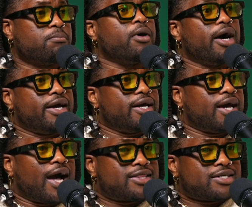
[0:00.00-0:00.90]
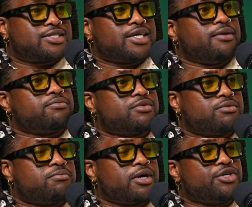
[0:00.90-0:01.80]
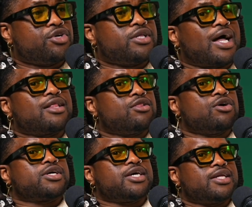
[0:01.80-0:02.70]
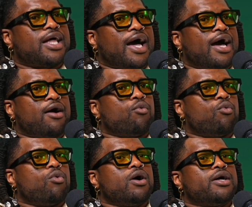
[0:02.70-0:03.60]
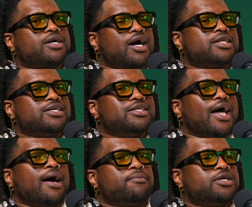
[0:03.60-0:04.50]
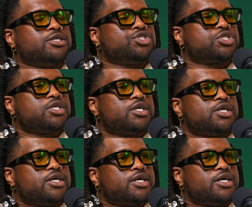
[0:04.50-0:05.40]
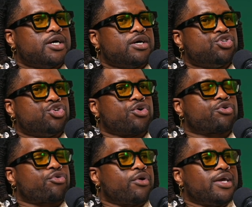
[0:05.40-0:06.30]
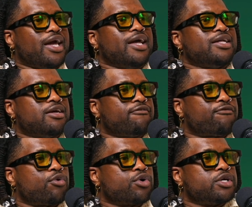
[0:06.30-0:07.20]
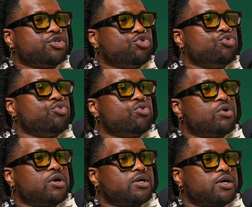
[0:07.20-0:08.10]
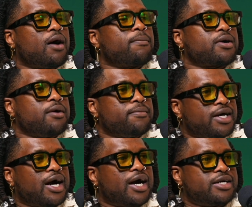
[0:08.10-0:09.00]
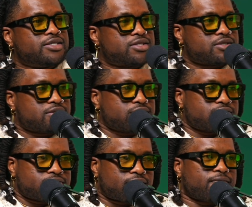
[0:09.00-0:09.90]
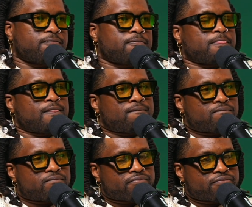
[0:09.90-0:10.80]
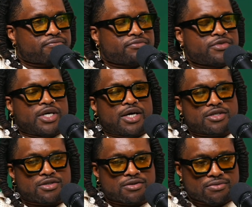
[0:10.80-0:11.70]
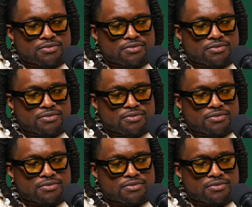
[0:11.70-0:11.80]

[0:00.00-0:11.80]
But but you're not looking at what kind of damage you're creating for the new upcoming guys. Yeah, so his actions have a bigger